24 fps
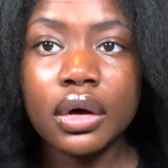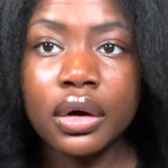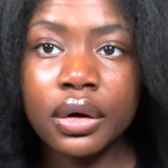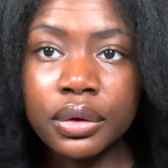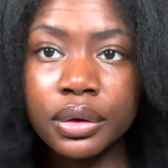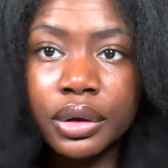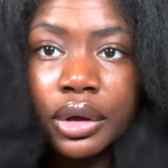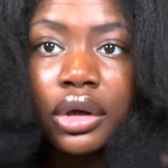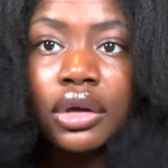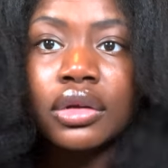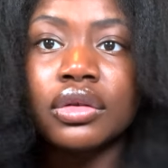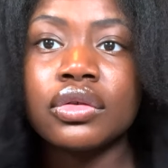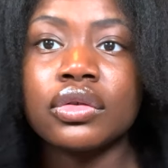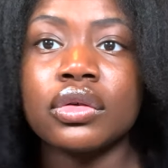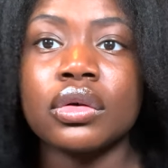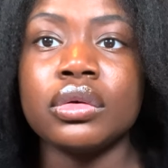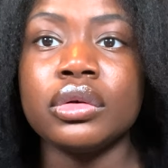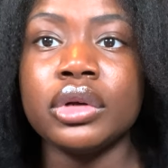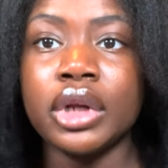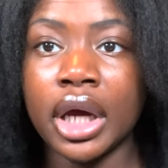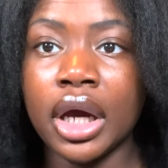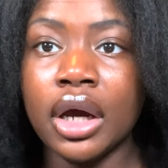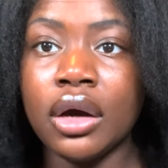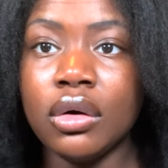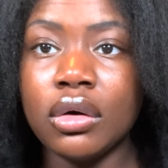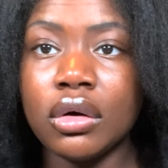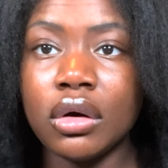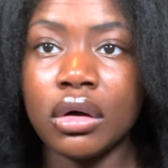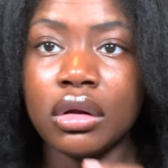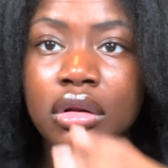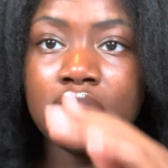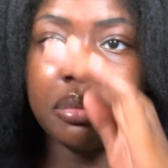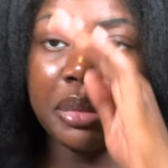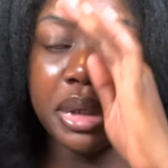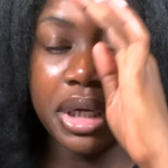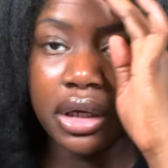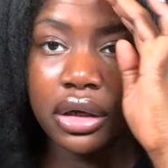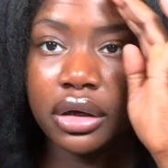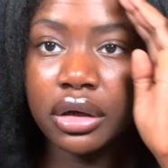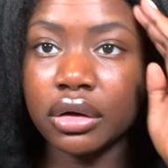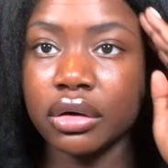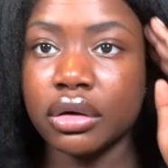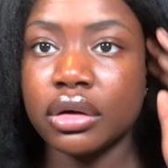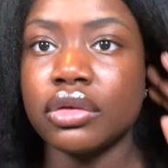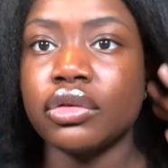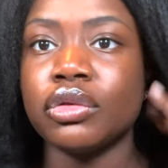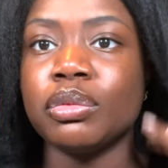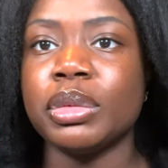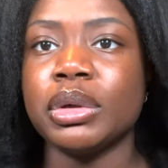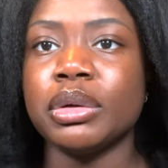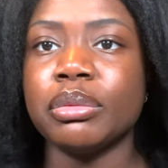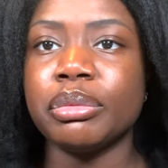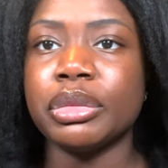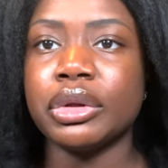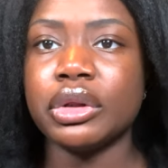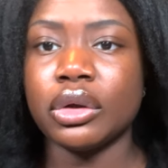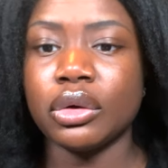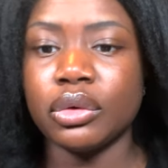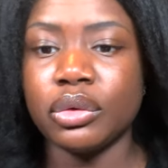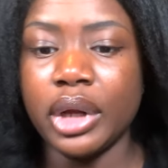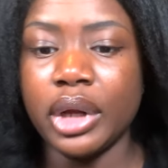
Okay, so now all of my hair has been blown